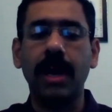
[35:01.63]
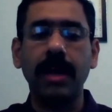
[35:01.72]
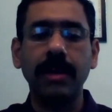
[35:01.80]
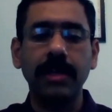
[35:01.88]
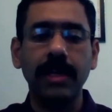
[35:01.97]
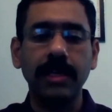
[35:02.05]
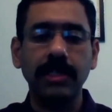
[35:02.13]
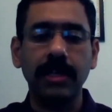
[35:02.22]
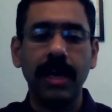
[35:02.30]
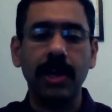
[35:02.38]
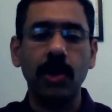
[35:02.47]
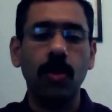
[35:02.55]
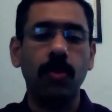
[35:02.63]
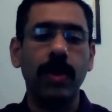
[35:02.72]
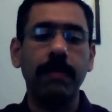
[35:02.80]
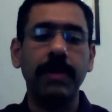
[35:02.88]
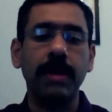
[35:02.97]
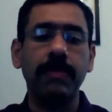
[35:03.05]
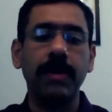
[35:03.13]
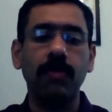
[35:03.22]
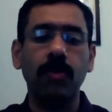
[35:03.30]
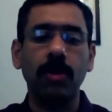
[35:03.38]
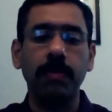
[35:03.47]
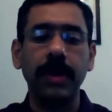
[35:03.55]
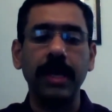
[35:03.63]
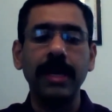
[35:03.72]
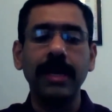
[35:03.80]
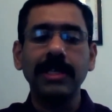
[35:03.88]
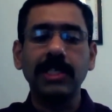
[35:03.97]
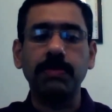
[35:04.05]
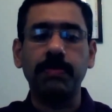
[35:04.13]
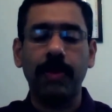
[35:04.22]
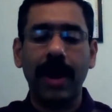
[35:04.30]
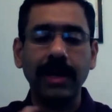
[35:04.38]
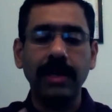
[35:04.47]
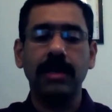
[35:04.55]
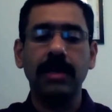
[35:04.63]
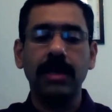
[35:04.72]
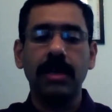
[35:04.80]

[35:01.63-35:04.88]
we are in a scenario where people would be spread